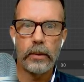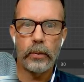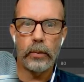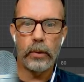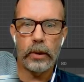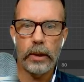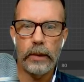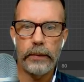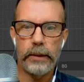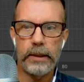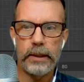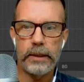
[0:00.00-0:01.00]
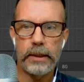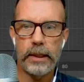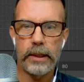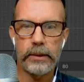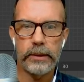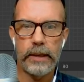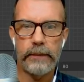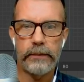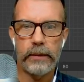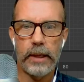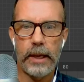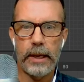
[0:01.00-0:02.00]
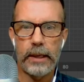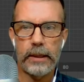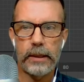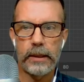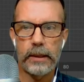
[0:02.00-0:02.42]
work on the details after that.